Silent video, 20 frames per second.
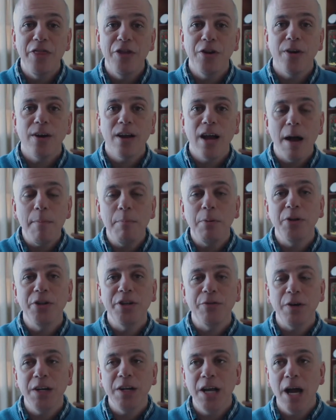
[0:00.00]
there are a couple
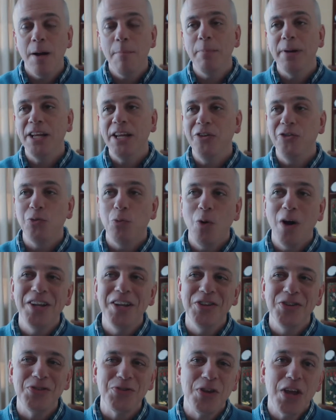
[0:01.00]
different companies. One
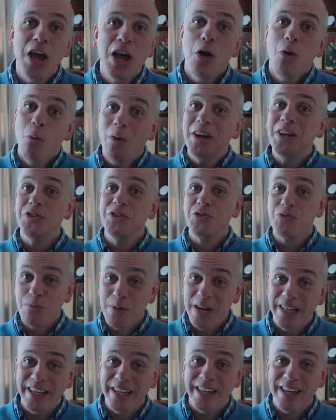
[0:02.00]
is
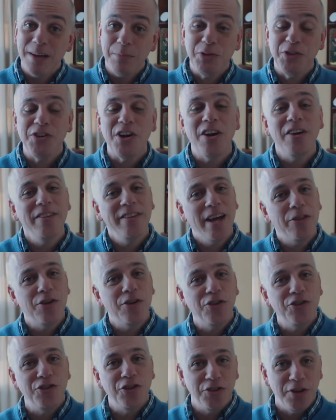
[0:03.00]
really an upstart, and the
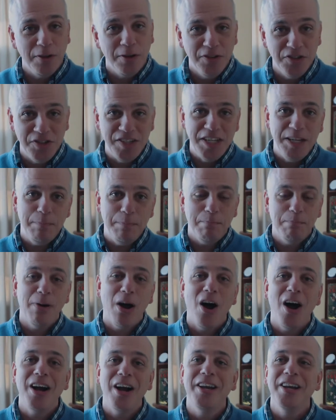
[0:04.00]
other is just a
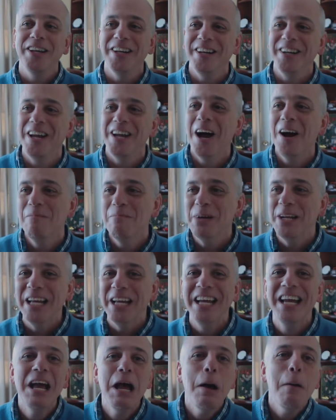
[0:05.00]
deep-pocketed
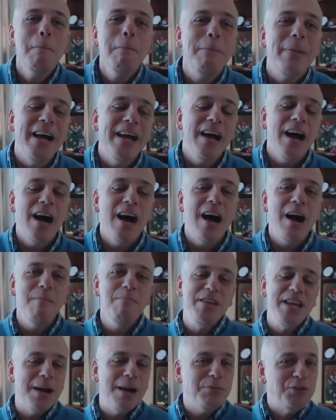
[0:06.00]
company. But
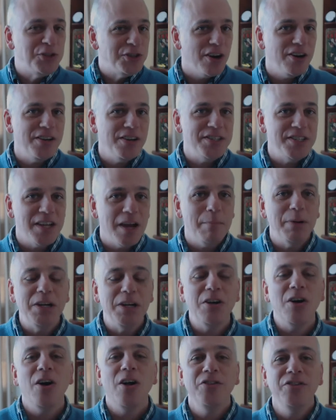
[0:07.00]
the upstart is a
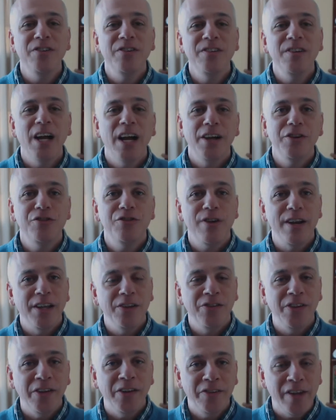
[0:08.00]
company called
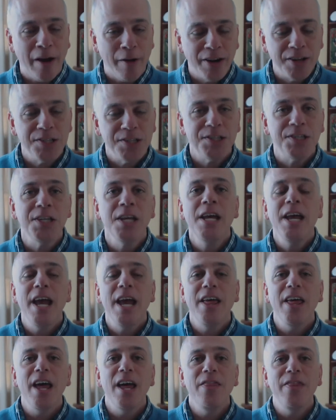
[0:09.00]
TransEnterix,
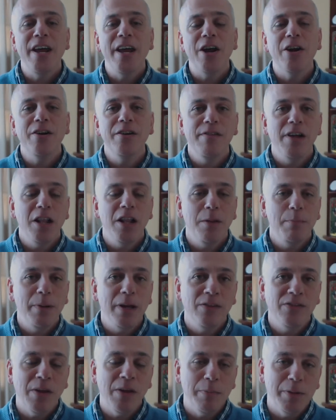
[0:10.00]
and they are
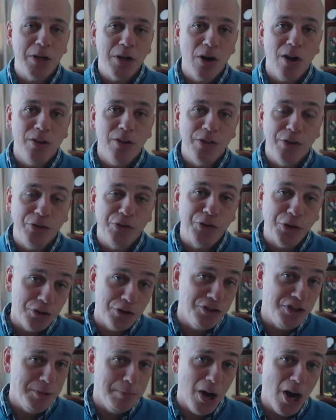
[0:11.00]
developing something called the
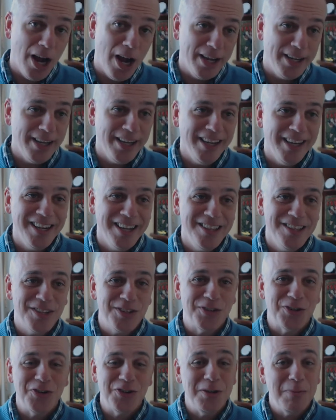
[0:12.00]
SurgiBot. And the
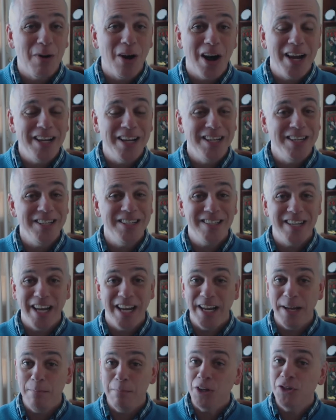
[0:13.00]
SurgiBot is
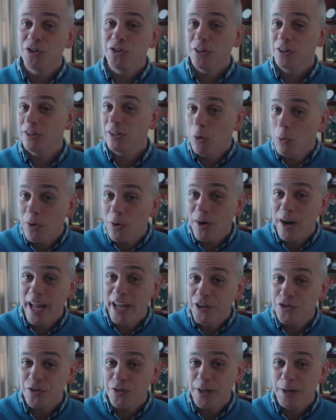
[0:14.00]
a much lower
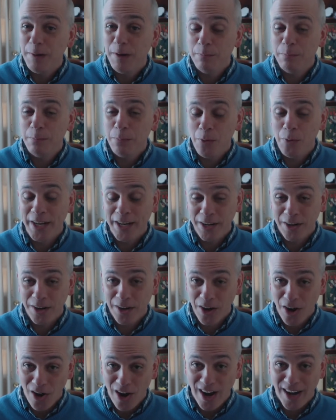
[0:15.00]
entry
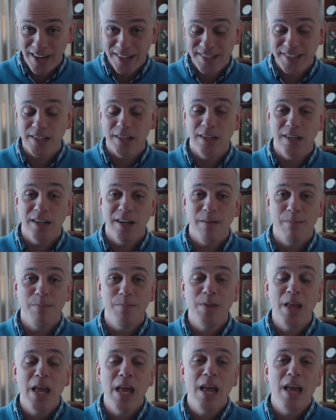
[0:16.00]
point cost,
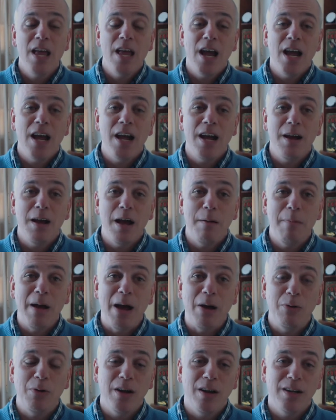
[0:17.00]

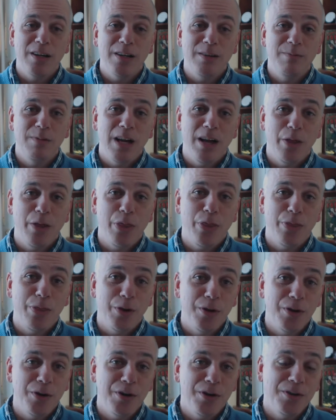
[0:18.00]
about a
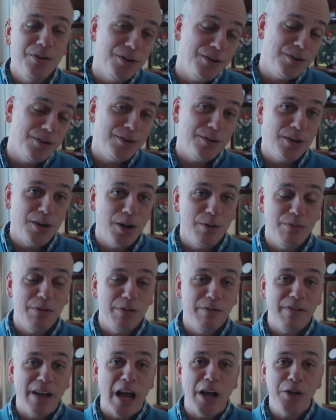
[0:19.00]
third or of
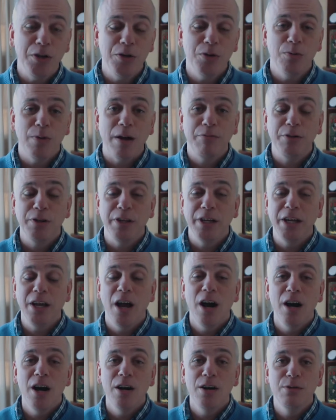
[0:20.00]
the value,
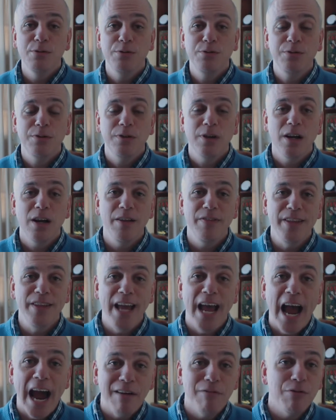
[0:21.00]
roughly, of
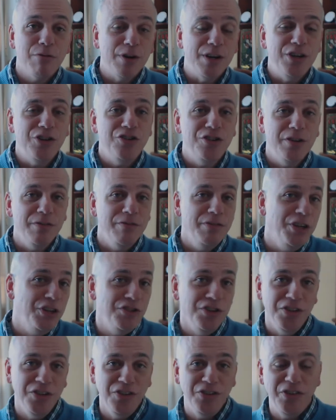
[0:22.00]
the average Da
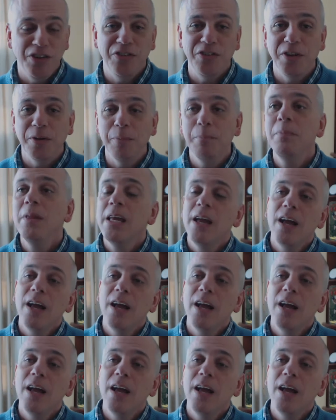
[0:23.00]
Vinci system.